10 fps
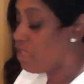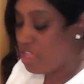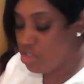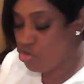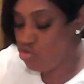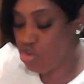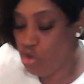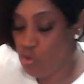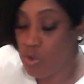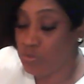And you
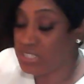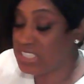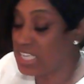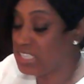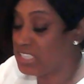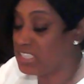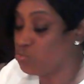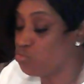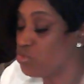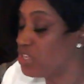know what would set this
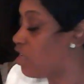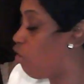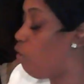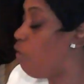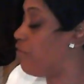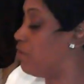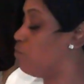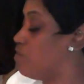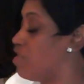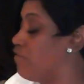really off and
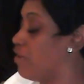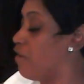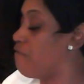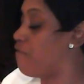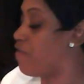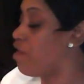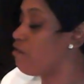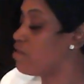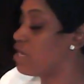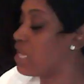would give it a
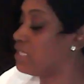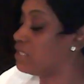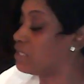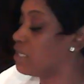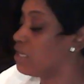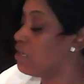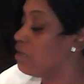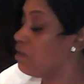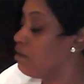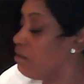very nice
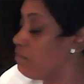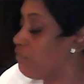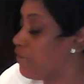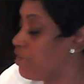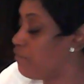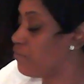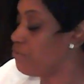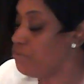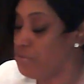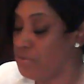flavor?